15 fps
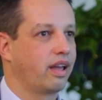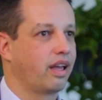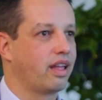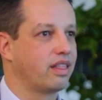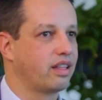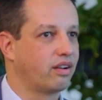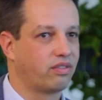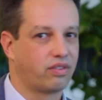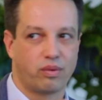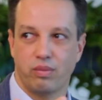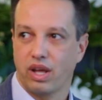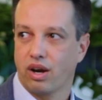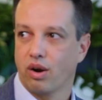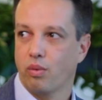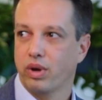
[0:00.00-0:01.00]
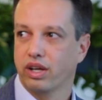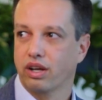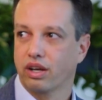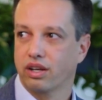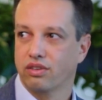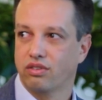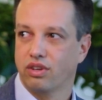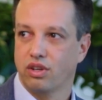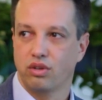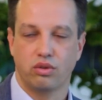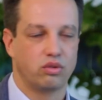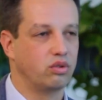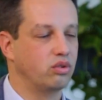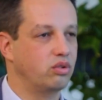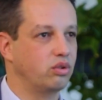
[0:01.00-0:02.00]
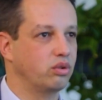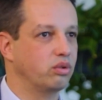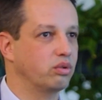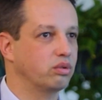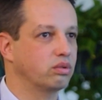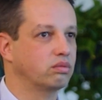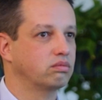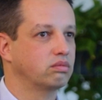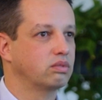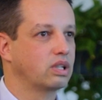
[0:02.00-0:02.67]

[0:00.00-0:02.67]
And then from there, we can continue to do